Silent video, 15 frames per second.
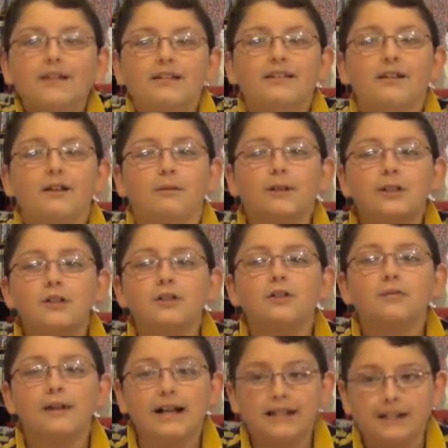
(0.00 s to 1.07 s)
the
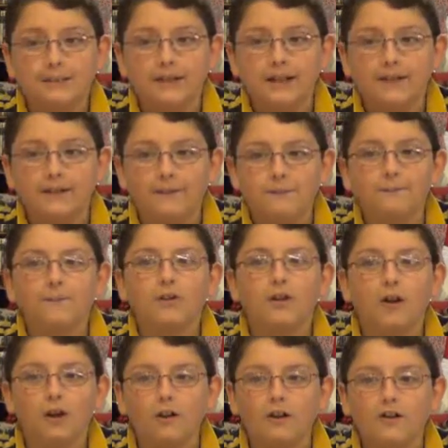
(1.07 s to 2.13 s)
original recipe
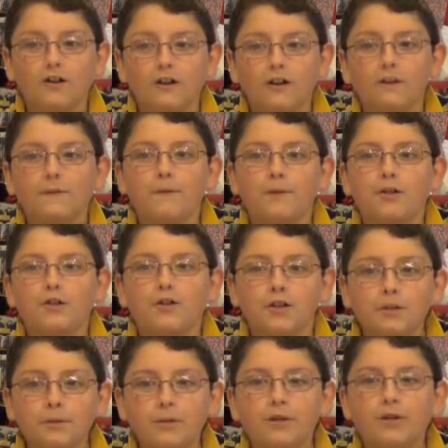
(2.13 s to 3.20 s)
calls for
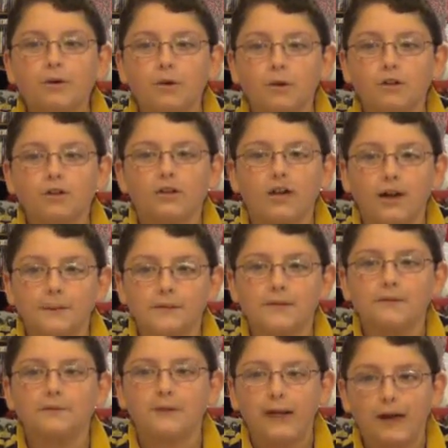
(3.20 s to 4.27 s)
2 1/4 cups
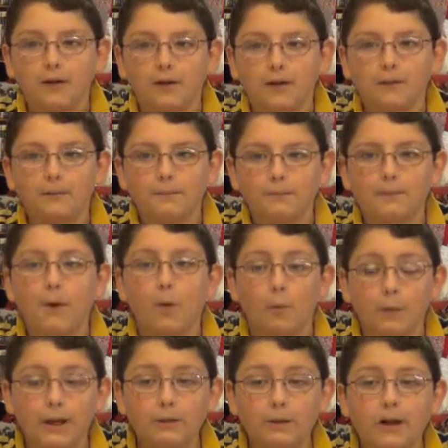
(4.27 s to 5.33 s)
of flour, but
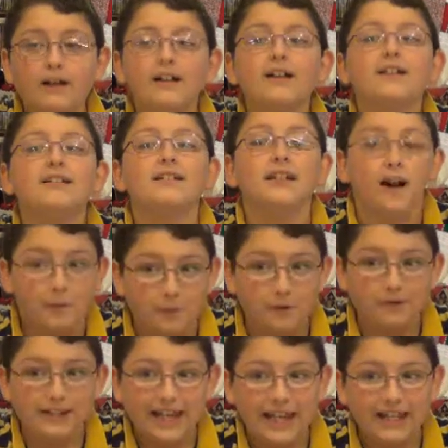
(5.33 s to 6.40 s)
we want to
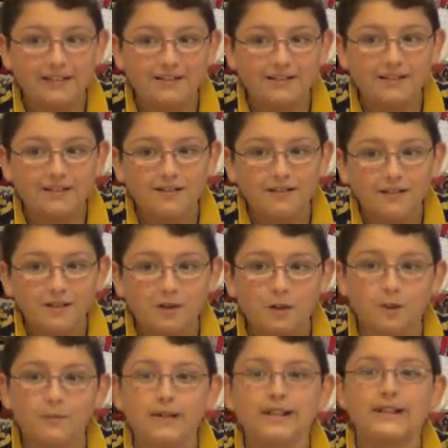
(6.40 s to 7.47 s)
double that.
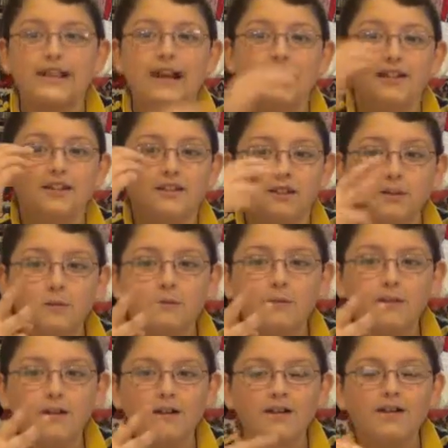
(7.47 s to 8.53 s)
So we take 2
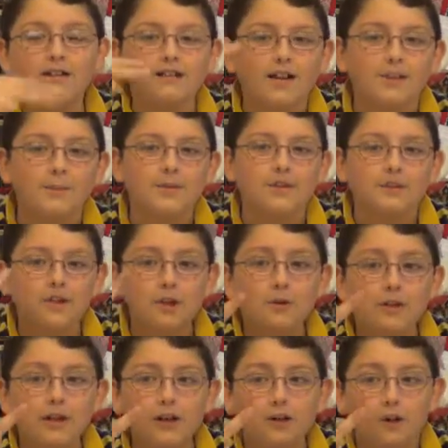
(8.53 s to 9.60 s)
times
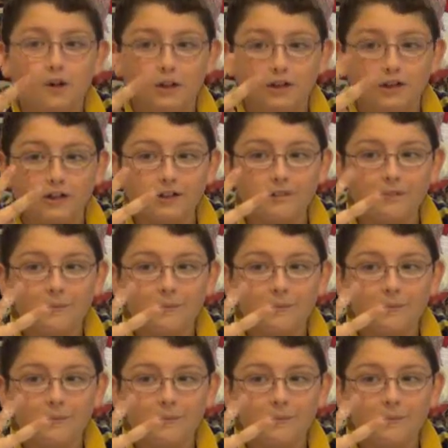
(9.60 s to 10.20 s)
2 1/4.